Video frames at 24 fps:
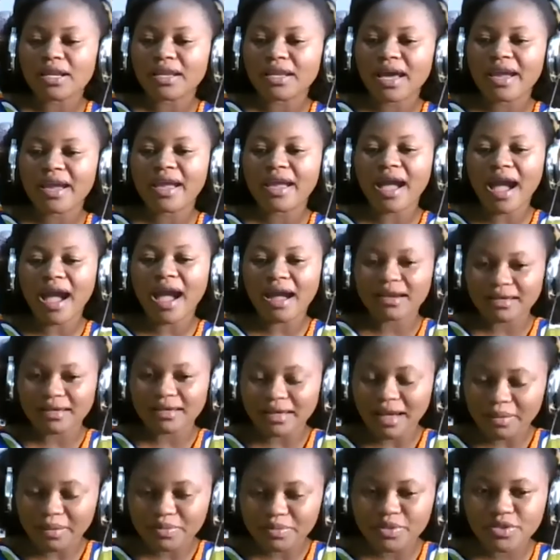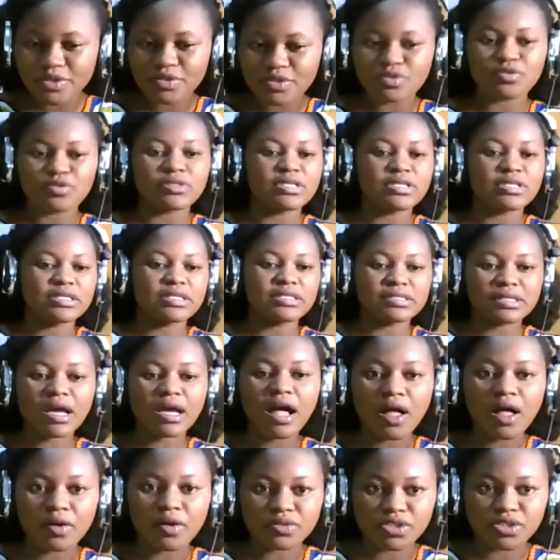can I adapt to these
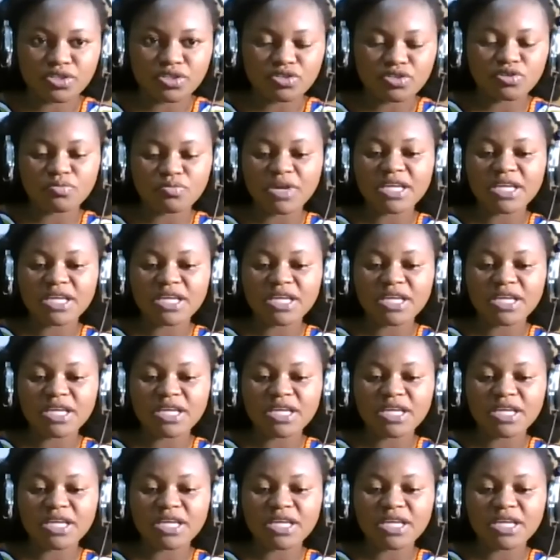cultures?